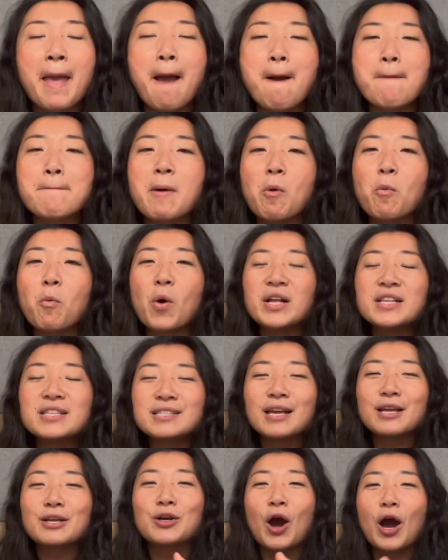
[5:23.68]
But once
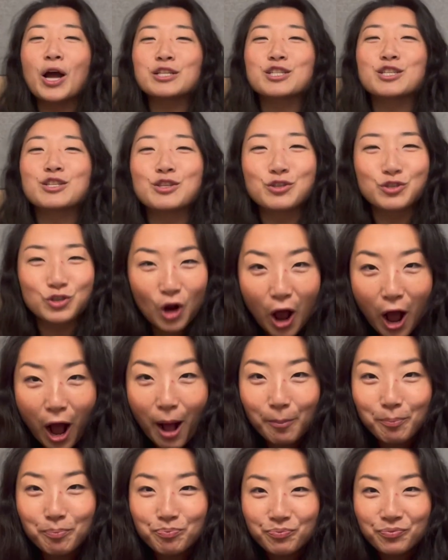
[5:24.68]
I got to the
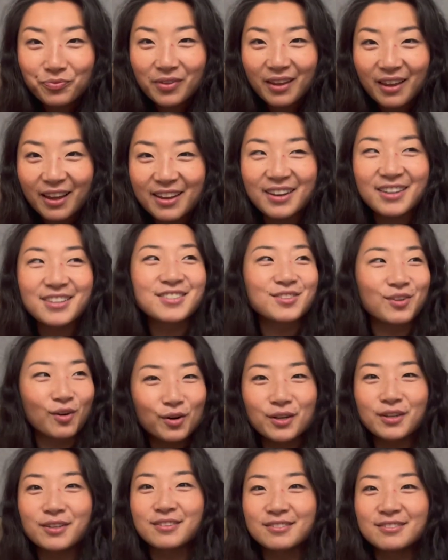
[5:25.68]
job, and I
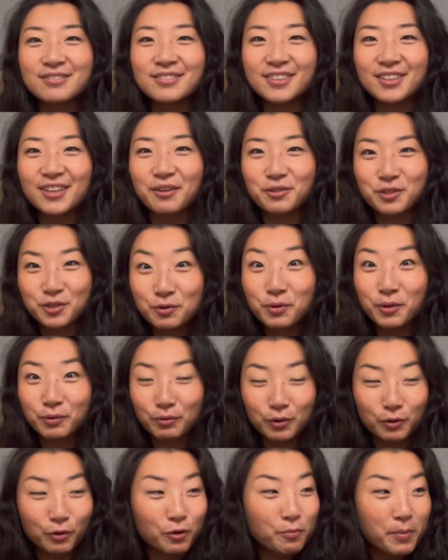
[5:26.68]
started, you know, doing
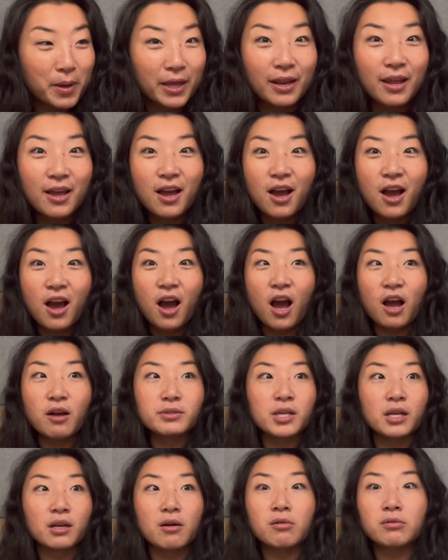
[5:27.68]
recruitment, I was
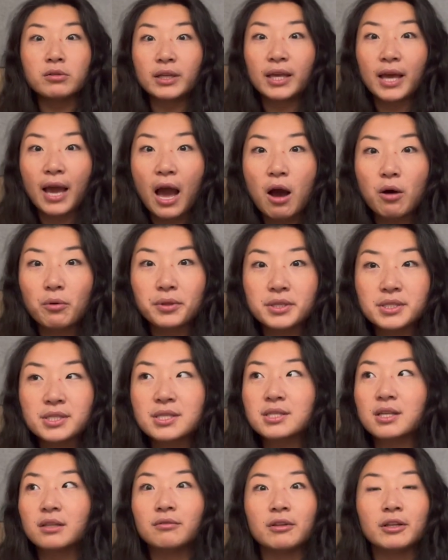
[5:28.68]
like, holy cow, this
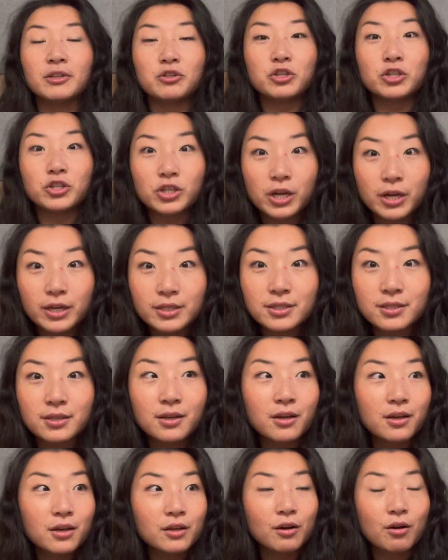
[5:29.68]
is a legit
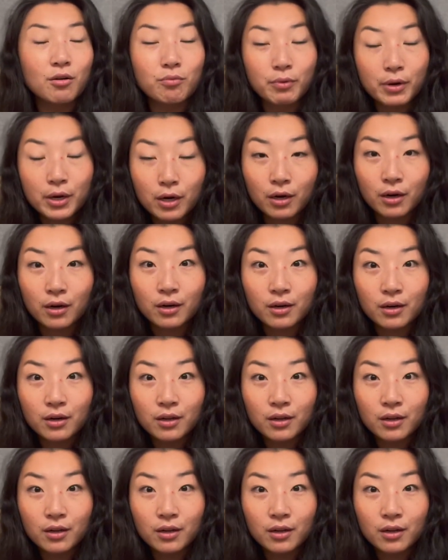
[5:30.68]
career.